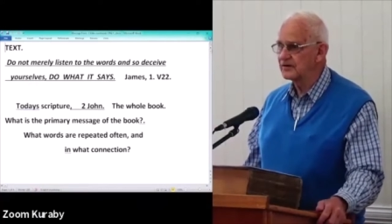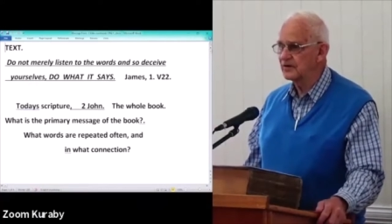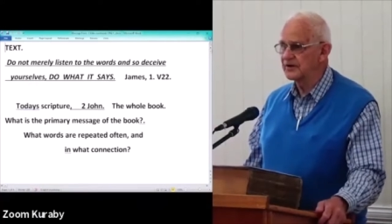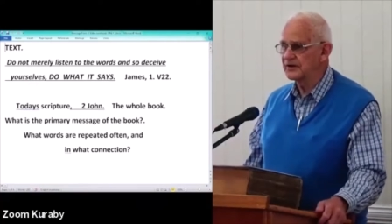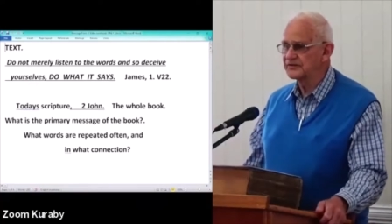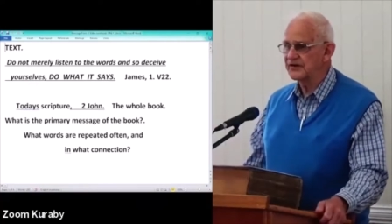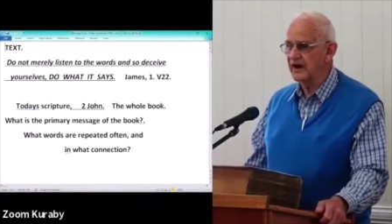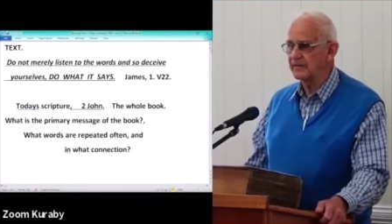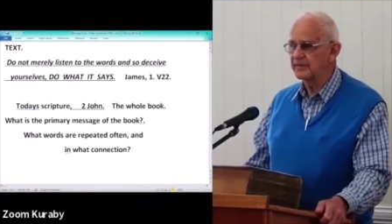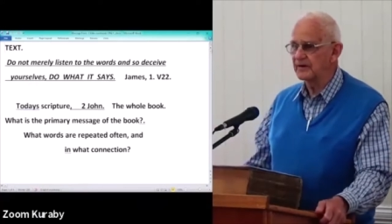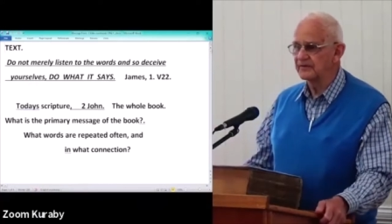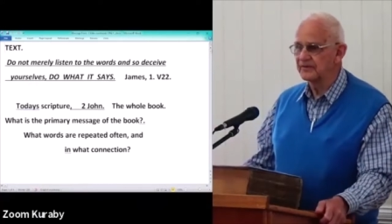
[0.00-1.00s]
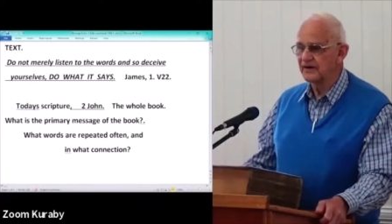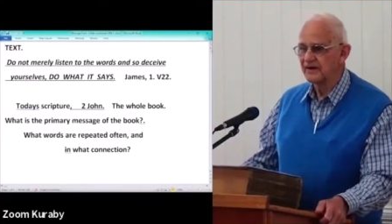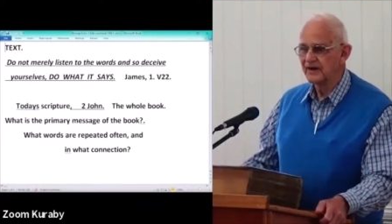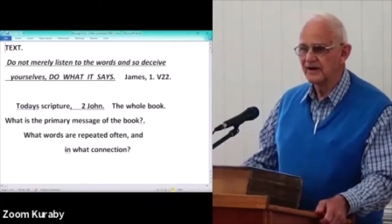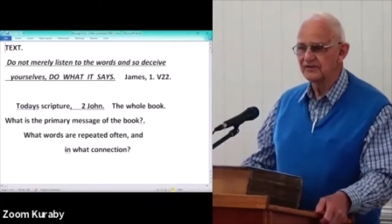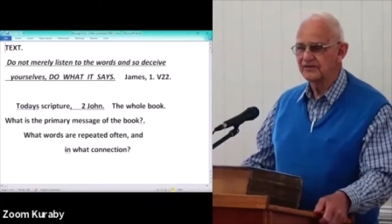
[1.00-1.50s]
example of,
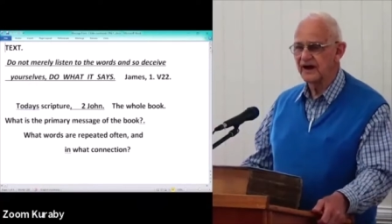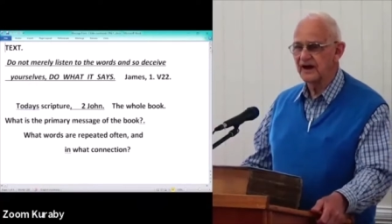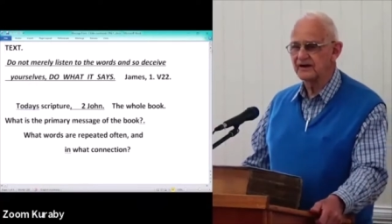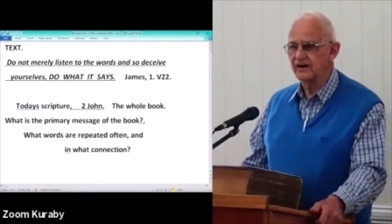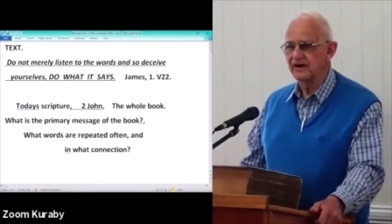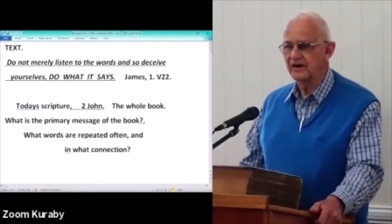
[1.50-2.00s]
of that I,